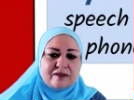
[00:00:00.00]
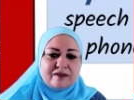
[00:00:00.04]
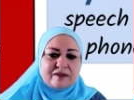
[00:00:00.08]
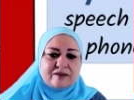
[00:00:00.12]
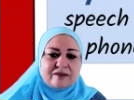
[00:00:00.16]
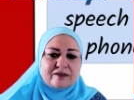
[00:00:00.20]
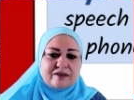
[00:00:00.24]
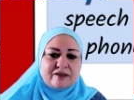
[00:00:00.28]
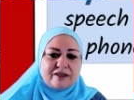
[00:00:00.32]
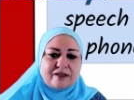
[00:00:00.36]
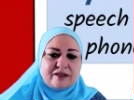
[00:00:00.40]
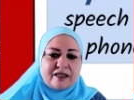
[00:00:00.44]

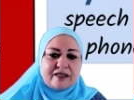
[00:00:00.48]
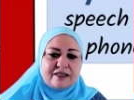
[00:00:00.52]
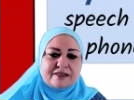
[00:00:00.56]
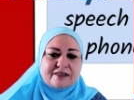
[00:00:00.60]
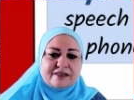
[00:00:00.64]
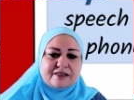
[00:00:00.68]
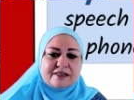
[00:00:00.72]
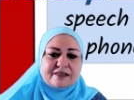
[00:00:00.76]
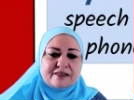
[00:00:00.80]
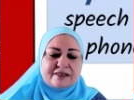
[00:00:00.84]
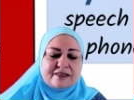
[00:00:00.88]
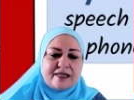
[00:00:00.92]
okay,
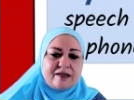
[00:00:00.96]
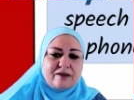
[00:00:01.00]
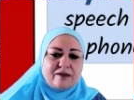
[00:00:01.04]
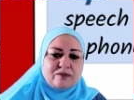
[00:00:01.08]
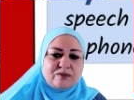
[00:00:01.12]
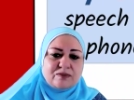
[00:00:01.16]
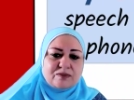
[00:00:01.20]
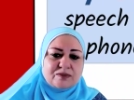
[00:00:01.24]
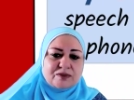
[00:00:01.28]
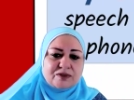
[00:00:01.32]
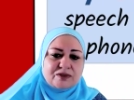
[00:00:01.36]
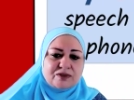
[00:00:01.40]
is the
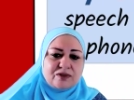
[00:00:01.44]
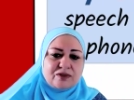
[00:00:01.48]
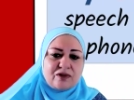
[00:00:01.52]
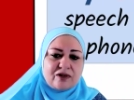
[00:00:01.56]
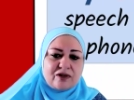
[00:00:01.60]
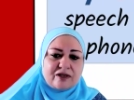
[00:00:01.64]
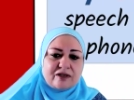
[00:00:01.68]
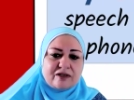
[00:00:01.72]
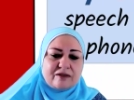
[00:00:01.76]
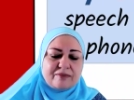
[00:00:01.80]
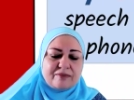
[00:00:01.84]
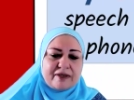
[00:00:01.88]
sound we're
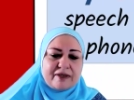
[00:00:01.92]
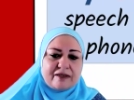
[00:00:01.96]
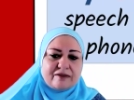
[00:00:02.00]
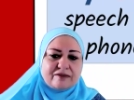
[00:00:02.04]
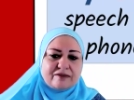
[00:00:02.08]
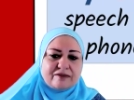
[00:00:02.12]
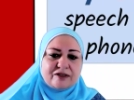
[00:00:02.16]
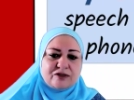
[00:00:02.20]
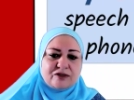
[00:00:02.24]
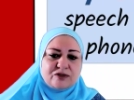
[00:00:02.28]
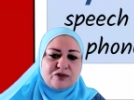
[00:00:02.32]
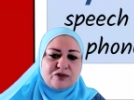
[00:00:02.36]
talking
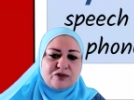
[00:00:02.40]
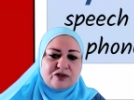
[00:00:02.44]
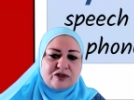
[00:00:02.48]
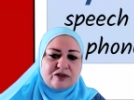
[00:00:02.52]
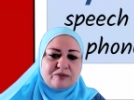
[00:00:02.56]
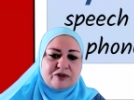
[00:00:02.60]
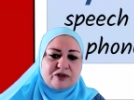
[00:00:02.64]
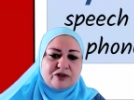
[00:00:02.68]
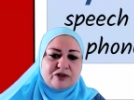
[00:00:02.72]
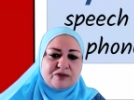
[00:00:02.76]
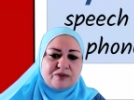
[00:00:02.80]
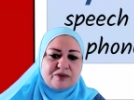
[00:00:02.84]
about that you see
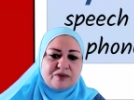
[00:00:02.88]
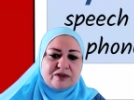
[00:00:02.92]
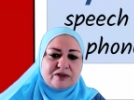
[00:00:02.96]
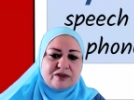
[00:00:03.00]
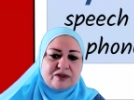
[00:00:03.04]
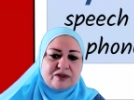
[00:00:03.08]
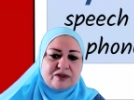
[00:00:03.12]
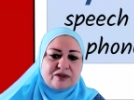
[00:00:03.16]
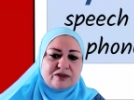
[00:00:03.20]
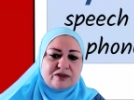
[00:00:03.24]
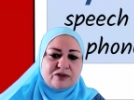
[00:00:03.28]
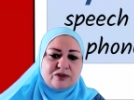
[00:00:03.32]
between
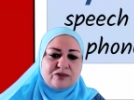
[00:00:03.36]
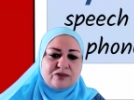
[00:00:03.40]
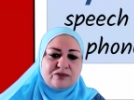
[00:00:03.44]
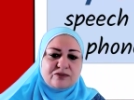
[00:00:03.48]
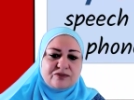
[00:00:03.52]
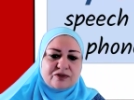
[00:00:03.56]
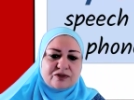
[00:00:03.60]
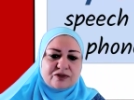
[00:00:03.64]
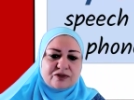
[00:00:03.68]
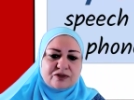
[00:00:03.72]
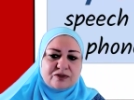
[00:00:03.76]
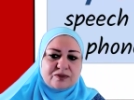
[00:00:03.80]
these two
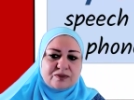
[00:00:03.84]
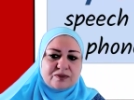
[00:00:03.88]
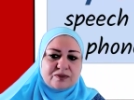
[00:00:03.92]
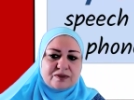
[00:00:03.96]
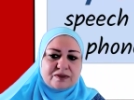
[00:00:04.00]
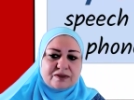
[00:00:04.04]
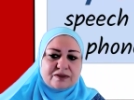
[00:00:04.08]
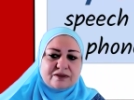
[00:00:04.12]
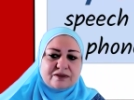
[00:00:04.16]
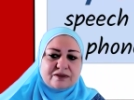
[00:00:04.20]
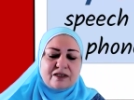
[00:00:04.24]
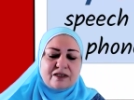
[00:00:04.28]

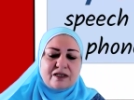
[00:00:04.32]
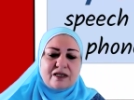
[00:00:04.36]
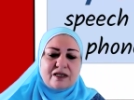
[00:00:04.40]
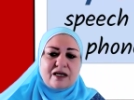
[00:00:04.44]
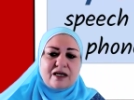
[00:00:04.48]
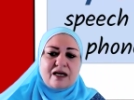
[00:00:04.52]
virgules.